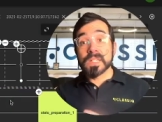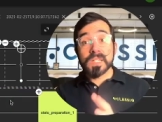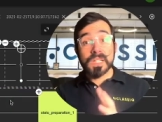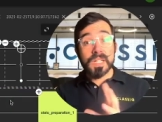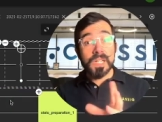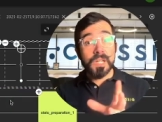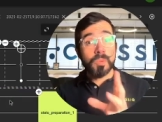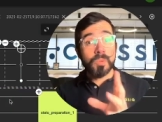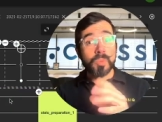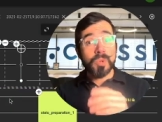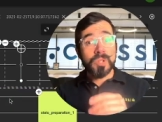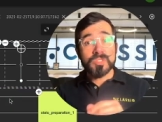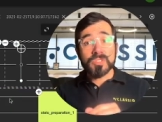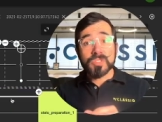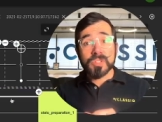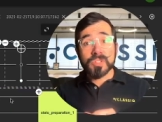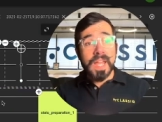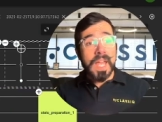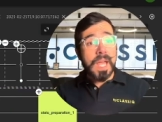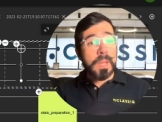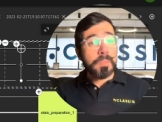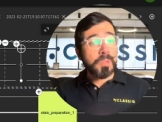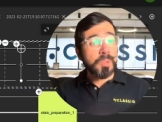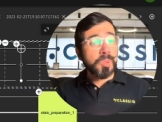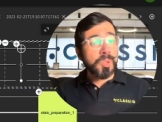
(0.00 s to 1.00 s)
Uh, once you're
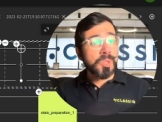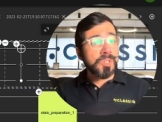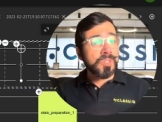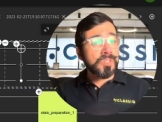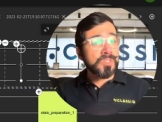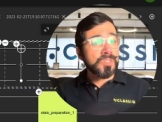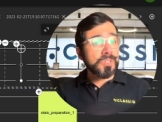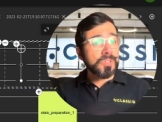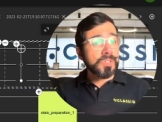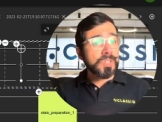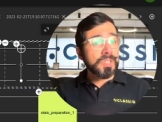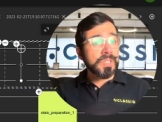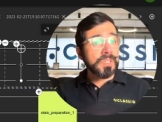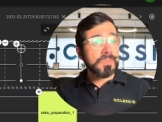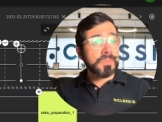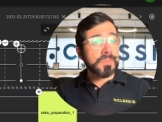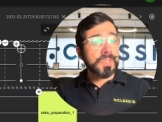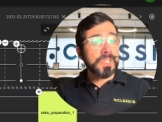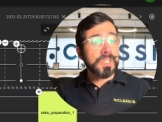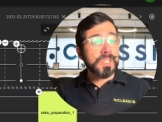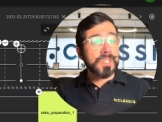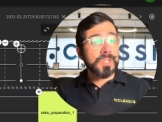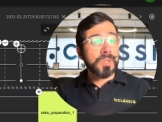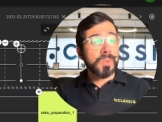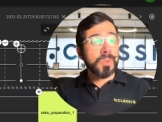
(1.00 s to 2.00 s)
happy with your circuit,
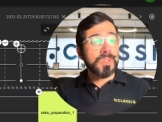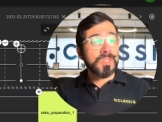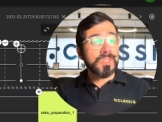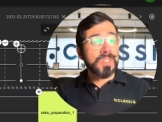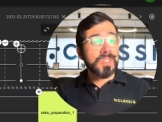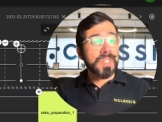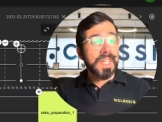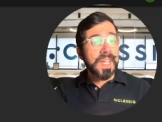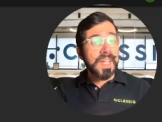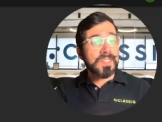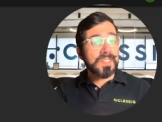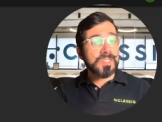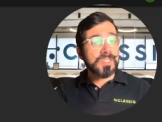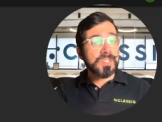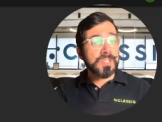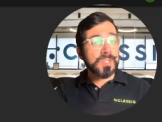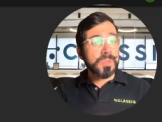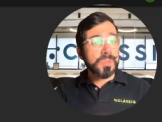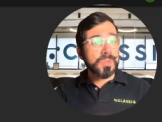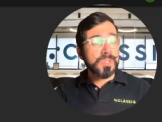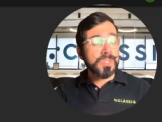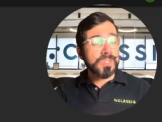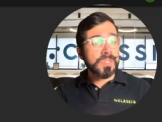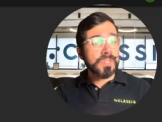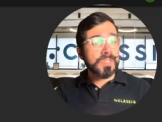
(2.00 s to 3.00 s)
you can go into the
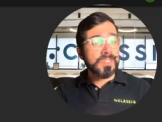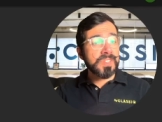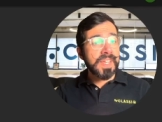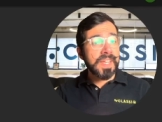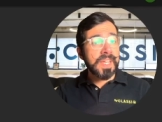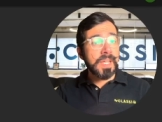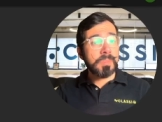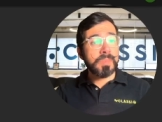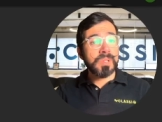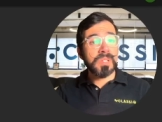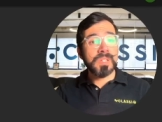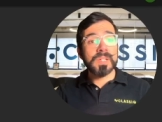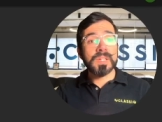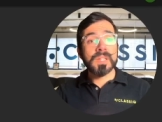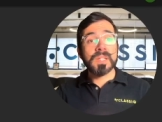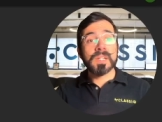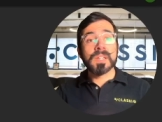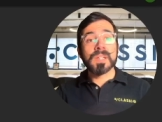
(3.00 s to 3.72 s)
execution tab